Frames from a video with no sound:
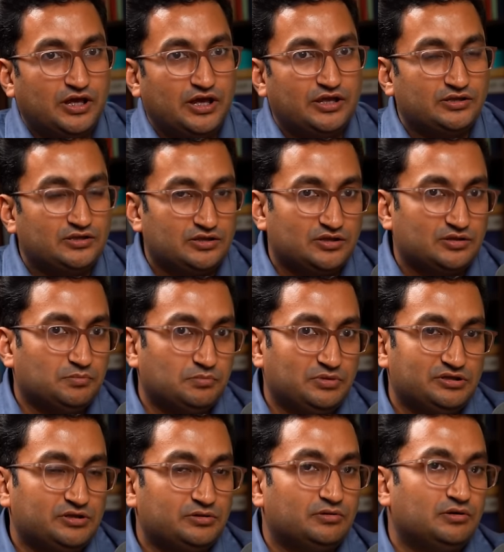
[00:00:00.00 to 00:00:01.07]

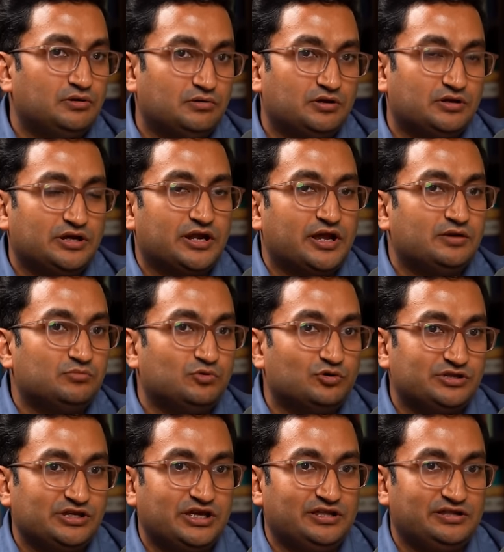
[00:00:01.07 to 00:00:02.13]
Mr. Narayan
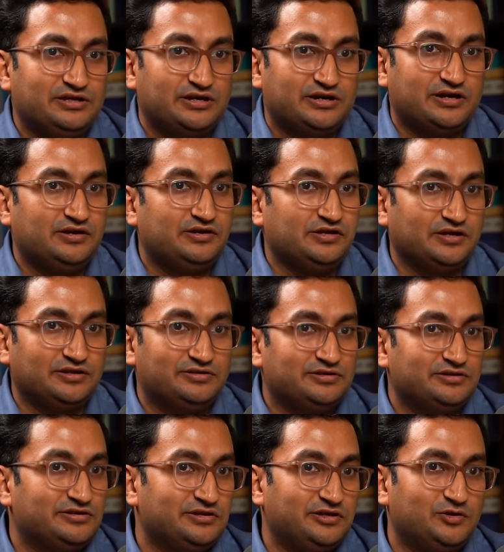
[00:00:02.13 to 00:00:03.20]
Murthy has said, right,
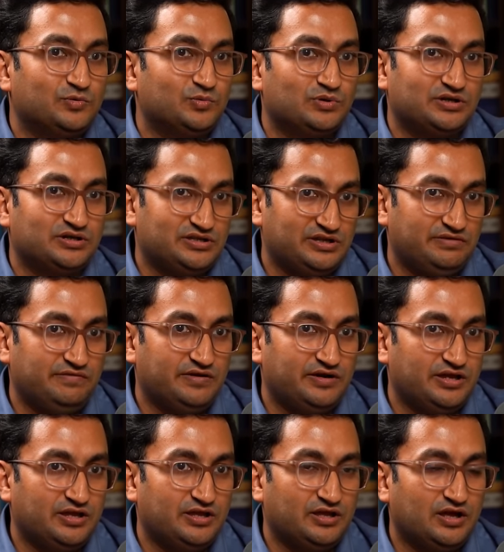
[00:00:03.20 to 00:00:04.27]
youngsters need to work
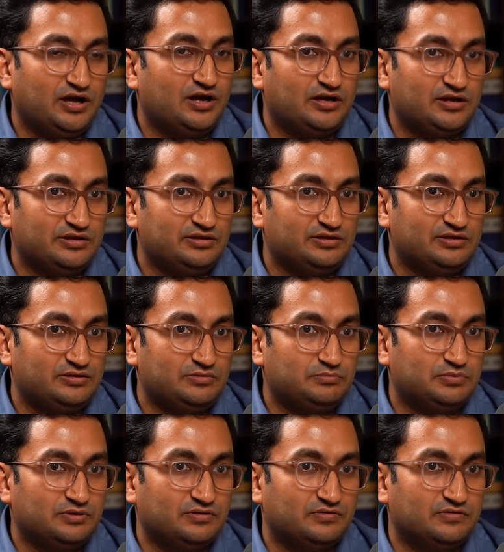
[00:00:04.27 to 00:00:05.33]
70 hours
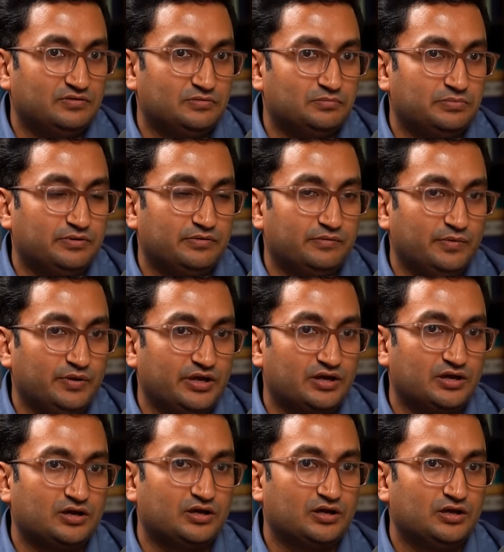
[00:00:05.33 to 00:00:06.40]
per
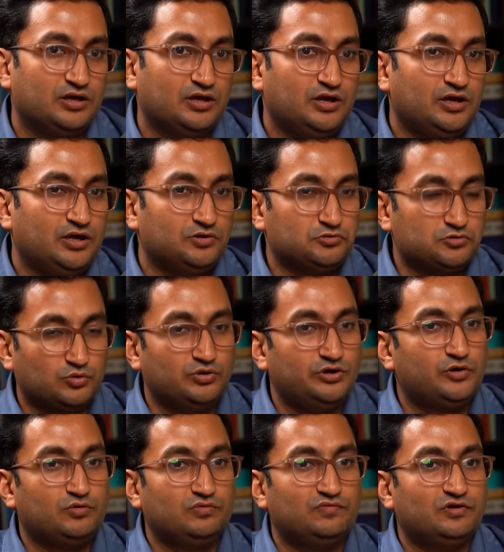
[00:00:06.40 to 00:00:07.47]
week. Is it only
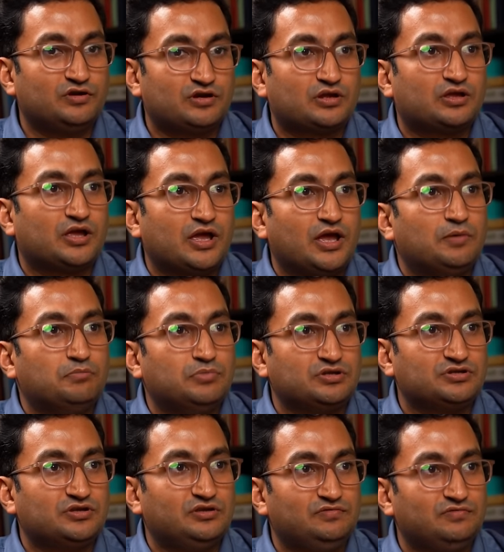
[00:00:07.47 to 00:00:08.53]
true for
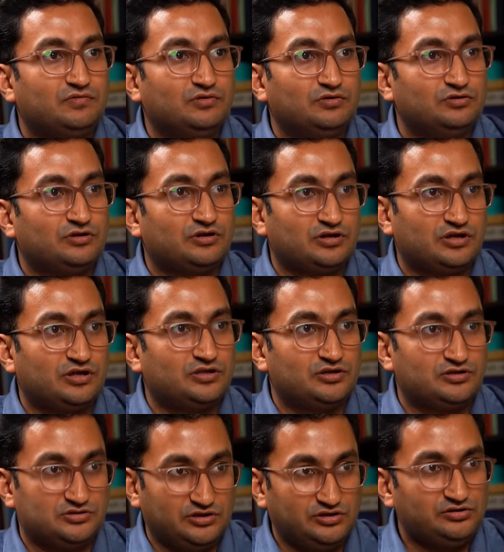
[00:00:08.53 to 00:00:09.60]
ambitious folks, or is
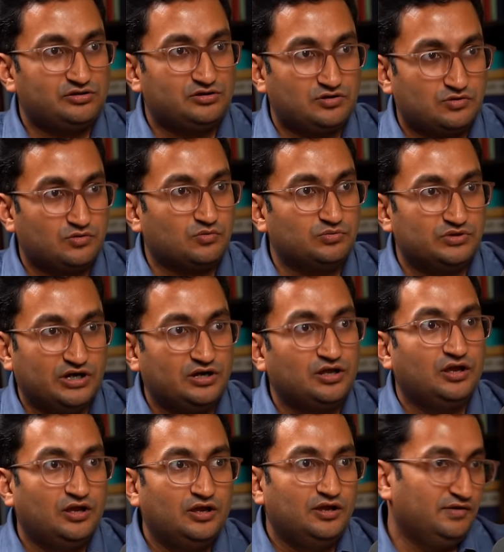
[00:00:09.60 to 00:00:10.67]
it just true that
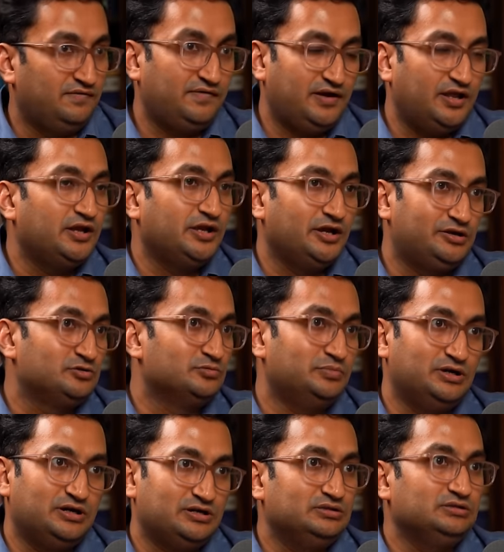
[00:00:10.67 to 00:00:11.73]
if India needs to
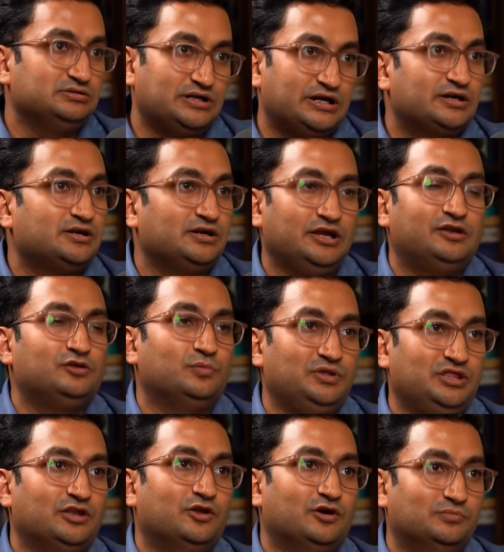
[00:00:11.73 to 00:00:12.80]
build, that needs to be
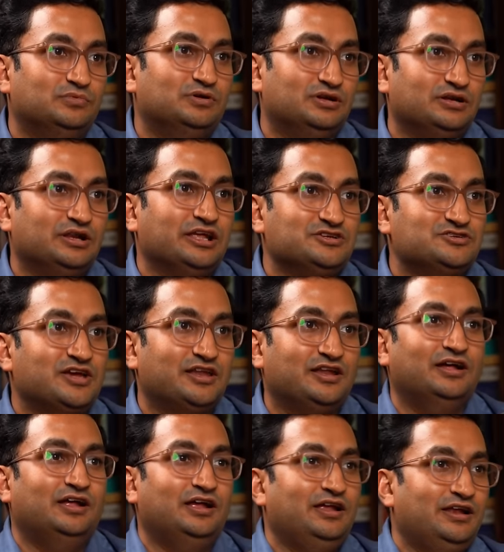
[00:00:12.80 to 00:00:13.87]
the norm, like
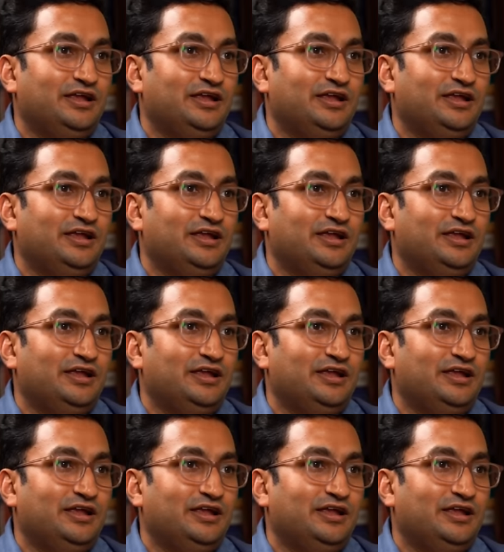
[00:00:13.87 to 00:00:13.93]
China?